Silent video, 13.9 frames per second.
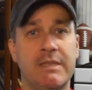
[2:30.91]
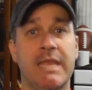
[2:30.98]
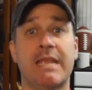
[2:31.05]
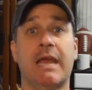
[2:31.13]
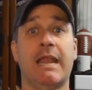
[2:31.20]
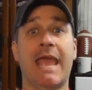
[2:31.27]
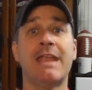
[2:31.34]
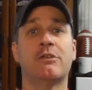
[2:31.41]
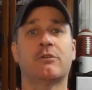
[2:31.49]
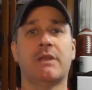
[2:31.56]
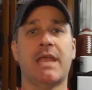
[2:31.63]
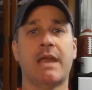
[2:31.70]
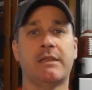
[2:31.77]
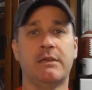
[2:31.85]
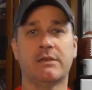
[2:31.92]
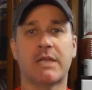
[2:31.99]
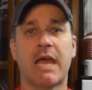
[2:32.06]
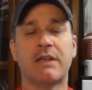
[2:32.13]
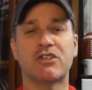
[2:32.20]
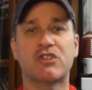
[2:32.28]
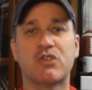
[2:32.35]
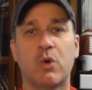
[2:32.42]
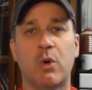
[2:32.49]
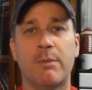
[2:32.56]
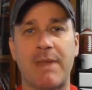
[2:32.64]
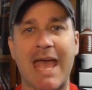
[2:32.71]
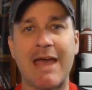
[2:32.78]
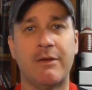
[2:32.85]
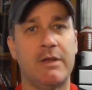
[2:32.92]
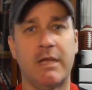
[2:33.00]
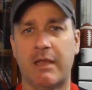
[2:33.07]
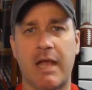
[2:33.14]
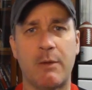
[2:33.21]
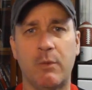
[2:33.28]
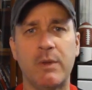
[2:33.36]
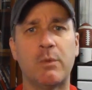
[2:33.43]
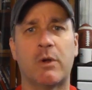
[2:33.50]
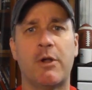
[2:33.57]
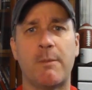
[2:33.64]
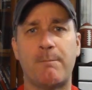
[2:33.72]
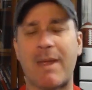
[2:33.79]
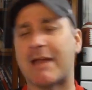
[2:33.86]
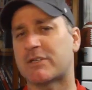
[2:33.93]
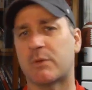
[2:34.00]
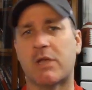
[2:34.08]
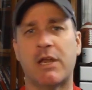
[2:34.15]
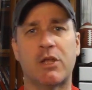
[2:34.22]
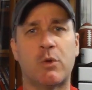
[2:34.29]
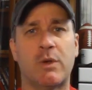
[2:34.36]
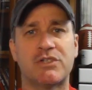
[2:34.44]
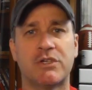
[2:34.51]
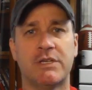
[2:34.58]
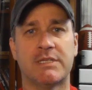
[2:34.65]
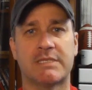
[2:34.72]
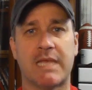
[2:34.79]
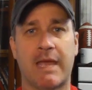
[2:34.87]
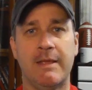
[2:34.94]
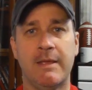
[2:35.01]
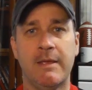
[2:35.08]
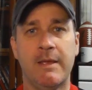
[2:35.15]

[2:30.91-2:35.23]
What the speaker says: And they got angry at it and kind of stormed out. No, we weren't embarrassed. What kind of question is that?